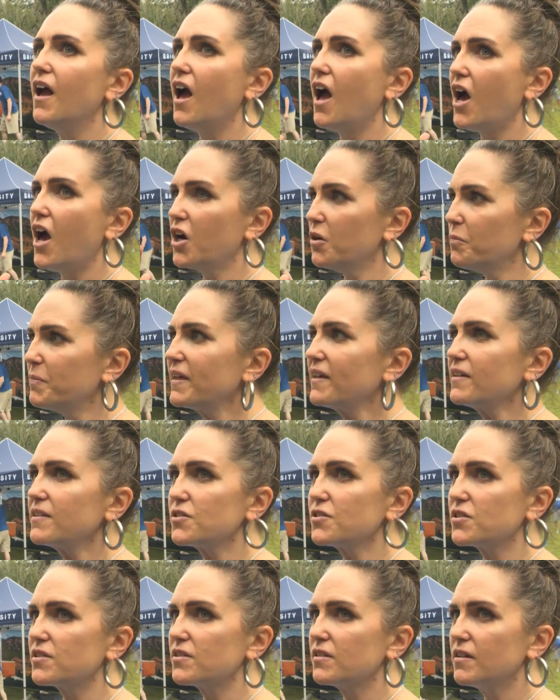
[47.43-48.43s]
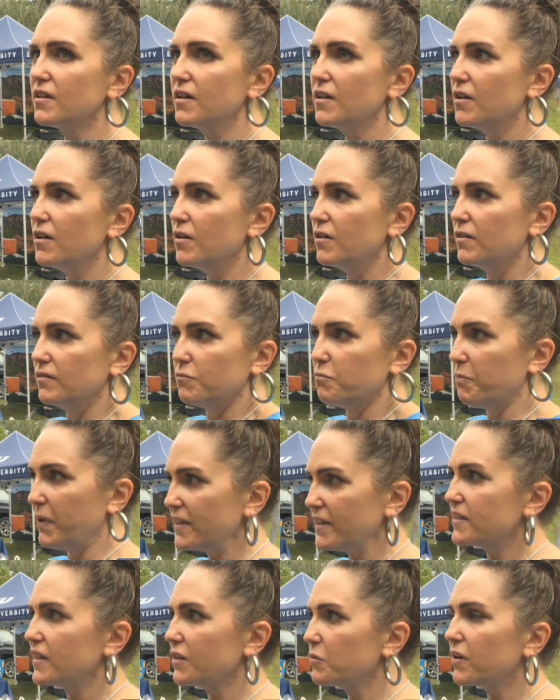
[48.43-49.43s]
Helping is
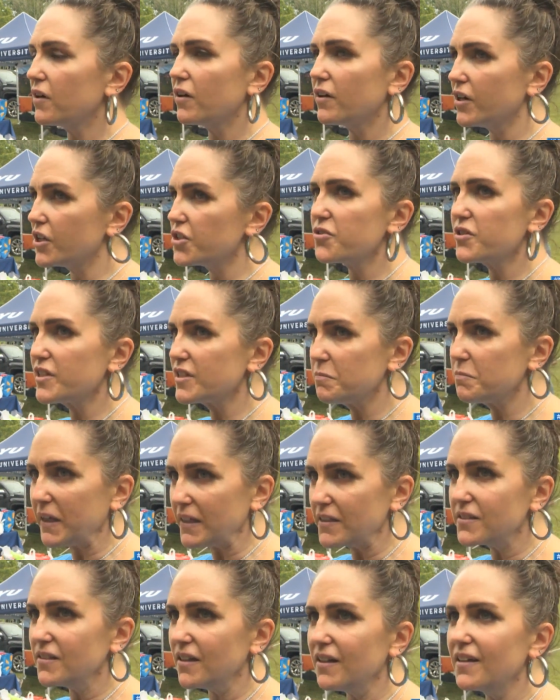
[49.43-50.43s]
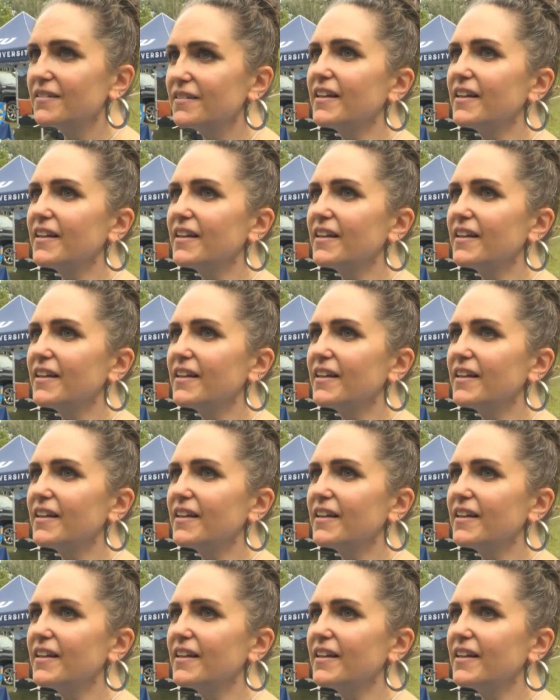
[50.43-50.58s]
basically what our country is based on.